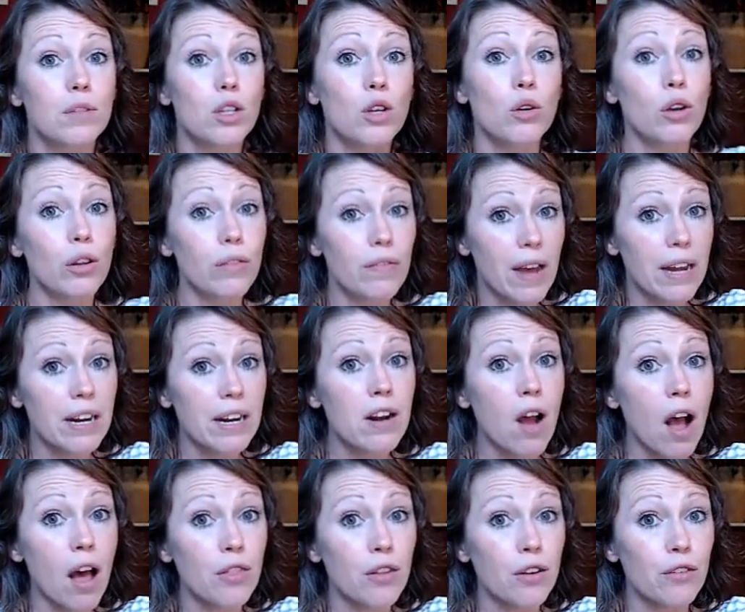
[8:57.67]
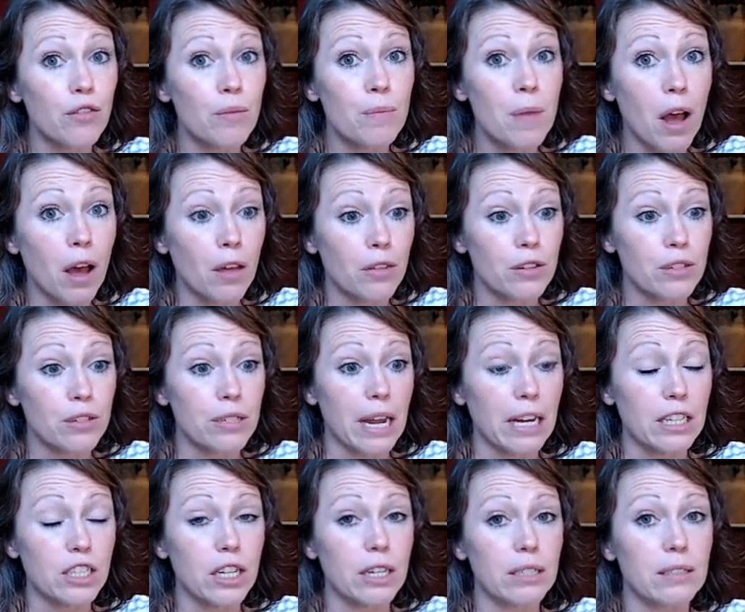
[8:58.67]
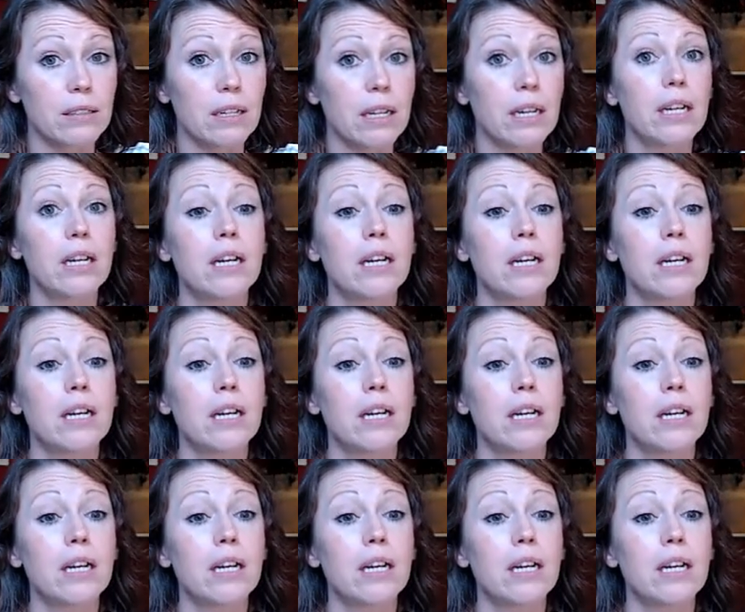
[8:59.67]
You could vet an author from the author section,